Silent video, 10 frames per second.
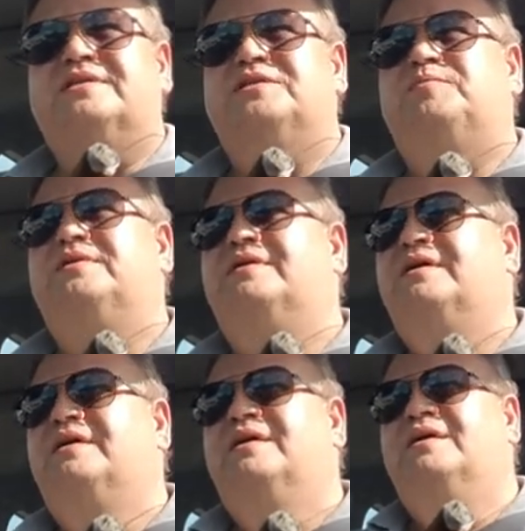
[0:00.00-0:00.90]
It's been
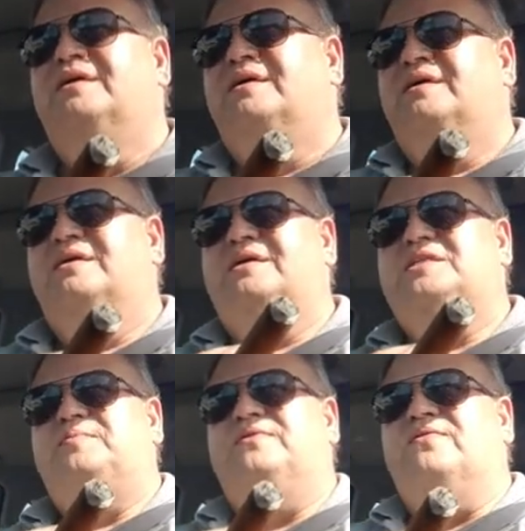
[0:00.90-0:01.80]

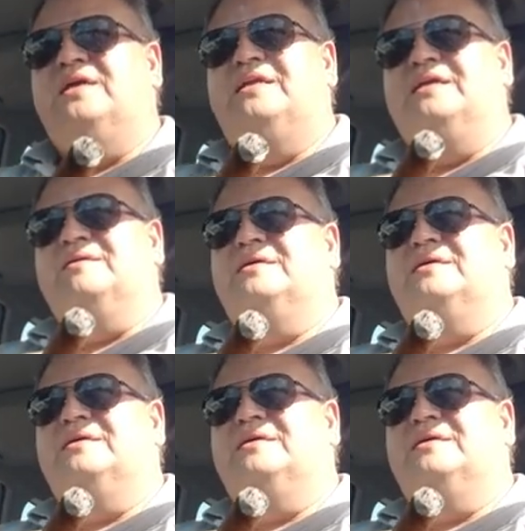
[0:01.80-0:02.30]
raining